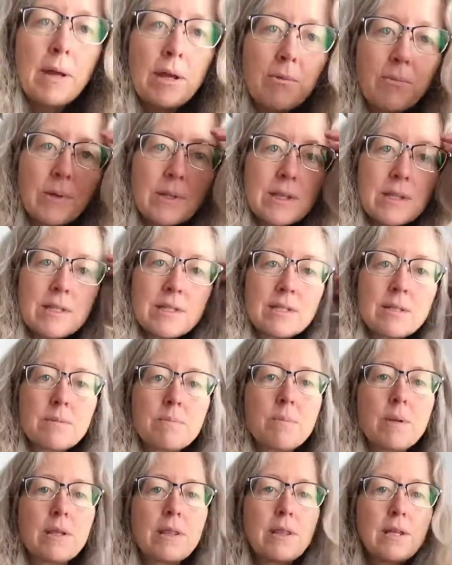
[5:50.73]
made with this
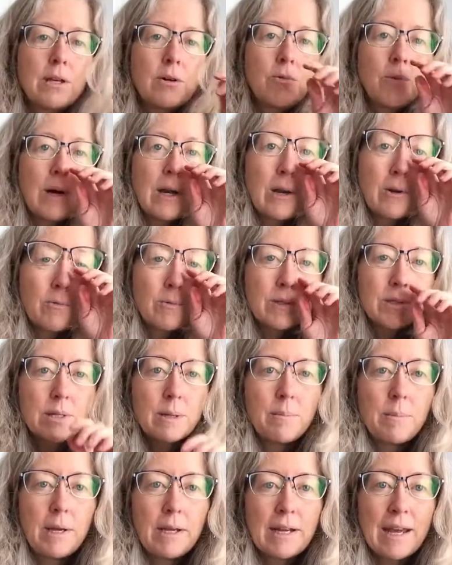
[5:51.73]
thick wire was
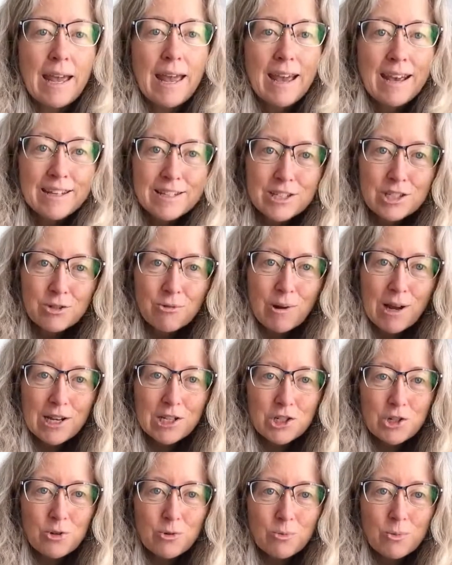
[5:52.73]
I made a head
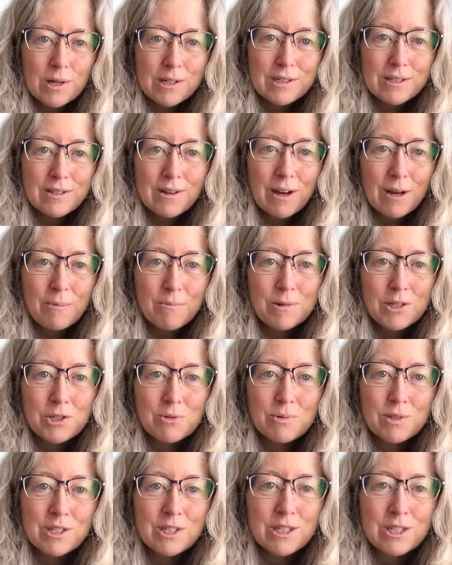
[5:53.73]
scratcher one time,
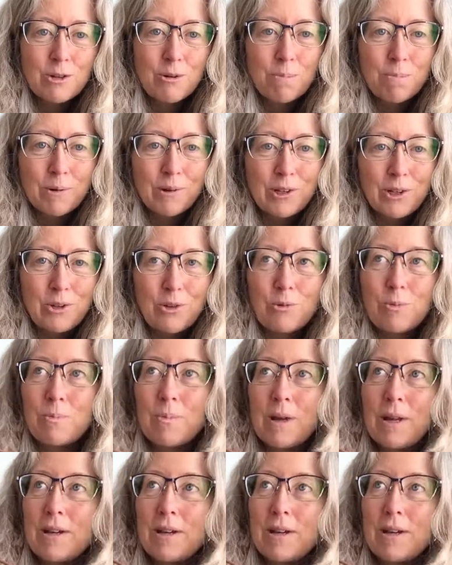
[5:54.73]
which was super cute.